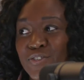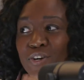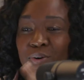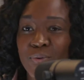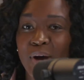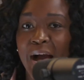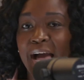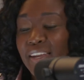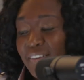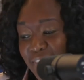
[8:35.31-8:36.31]
So
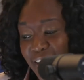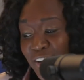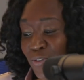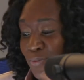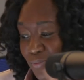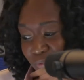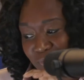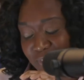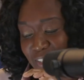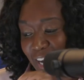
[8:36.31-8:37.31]
I love that. You've
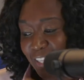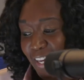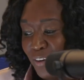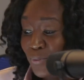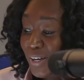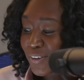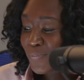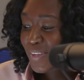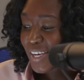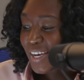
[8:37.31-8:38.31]
tied that in well.
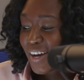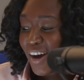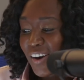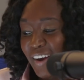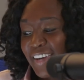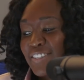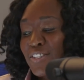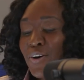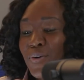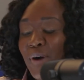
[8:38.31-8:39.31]
All right.
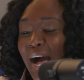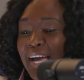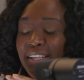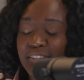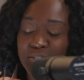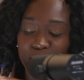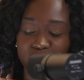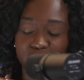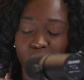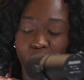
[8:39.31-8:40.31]
So I get this
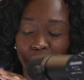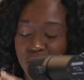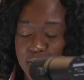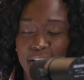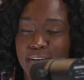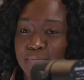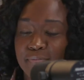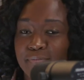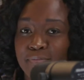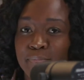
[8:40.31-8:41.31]
question all the time,
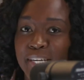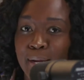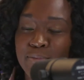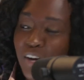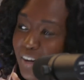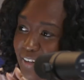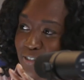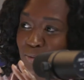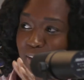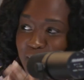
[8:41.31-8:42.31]
but I'm talking
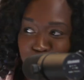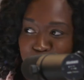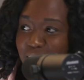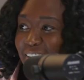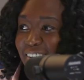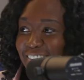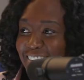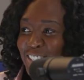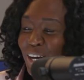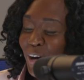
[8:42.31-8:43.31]
to the expert here.
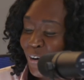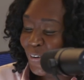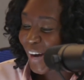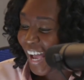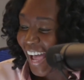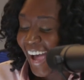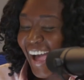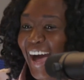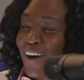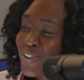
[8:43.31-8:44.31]
So
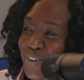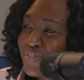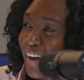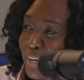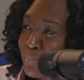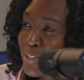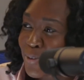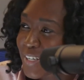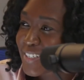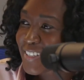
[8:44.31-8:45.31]
how do you find
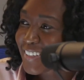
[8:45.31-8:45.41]
mentors?